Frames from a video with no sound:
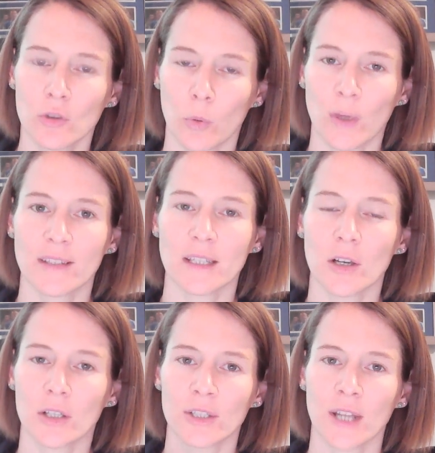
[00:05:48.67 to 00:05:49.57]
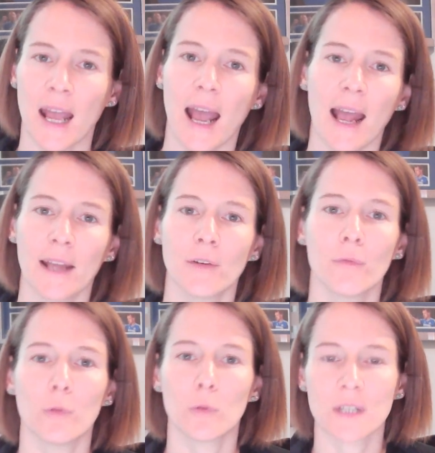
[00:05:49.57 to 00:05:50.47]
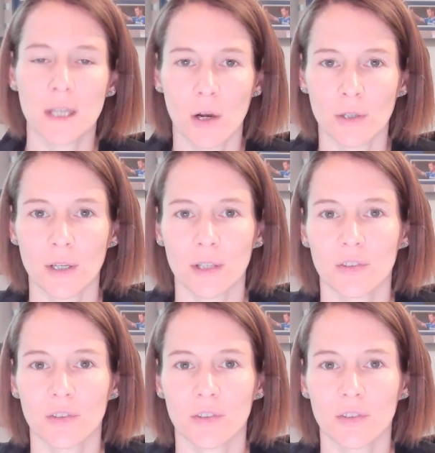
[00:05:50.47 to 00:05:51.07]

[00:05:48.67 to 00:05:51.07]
20 yard, and 40 yard